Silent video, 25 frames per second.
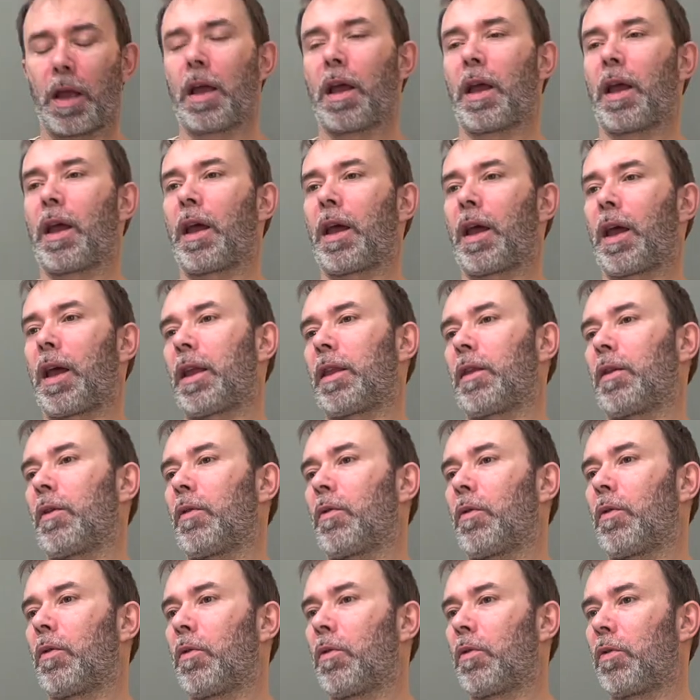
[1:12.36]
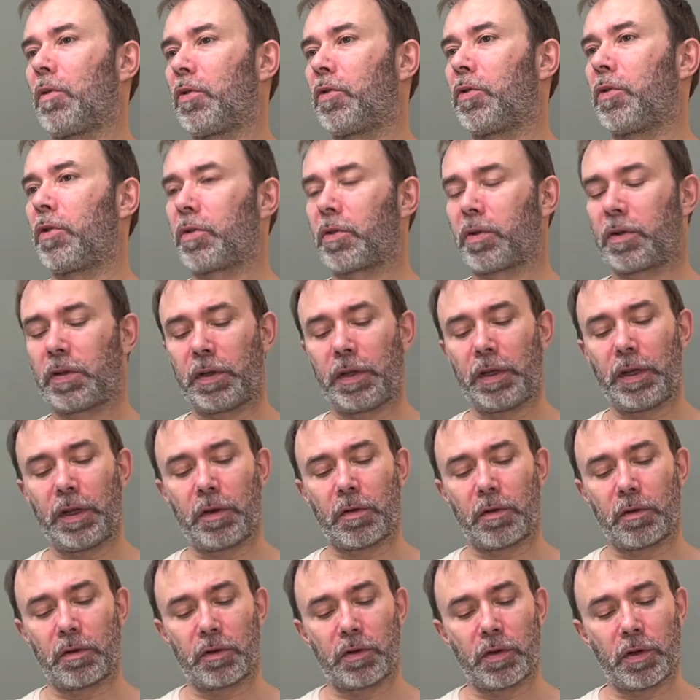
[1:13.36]
And all dirty,
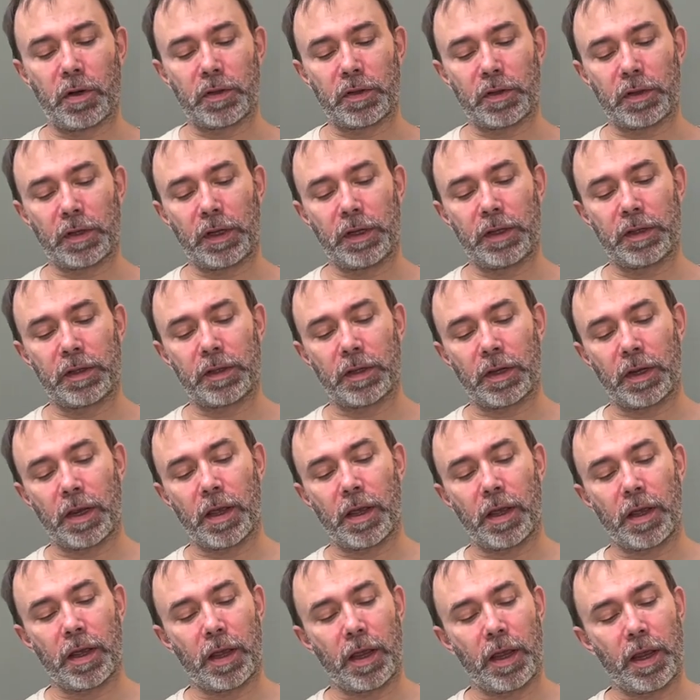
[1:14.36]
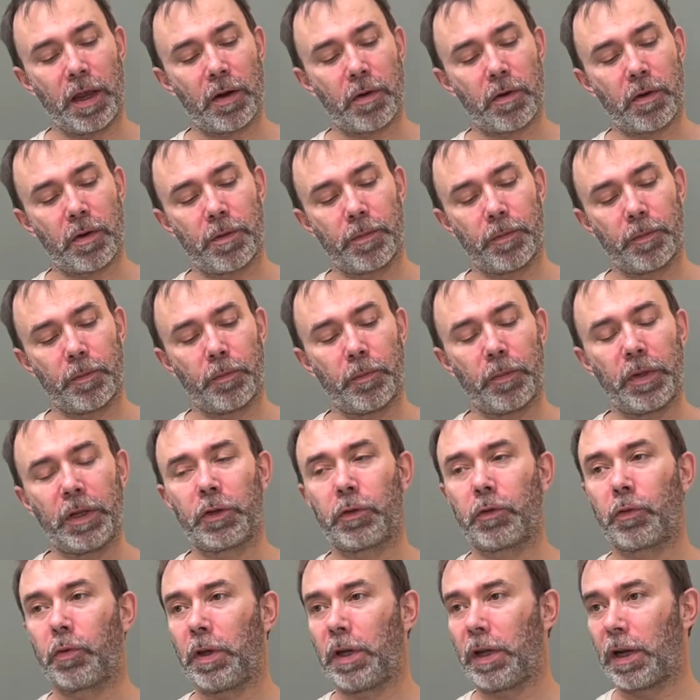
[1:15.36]
all dust is here,
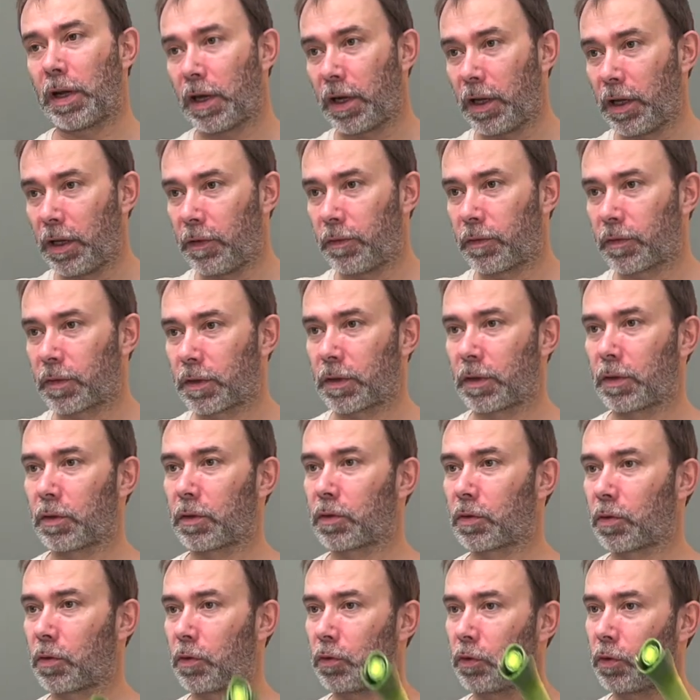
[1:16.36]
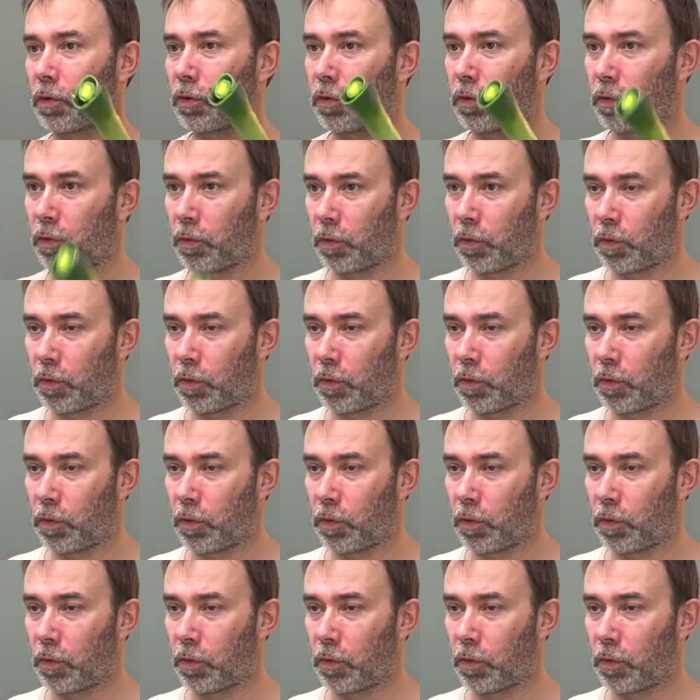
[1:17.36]
between leaves. So to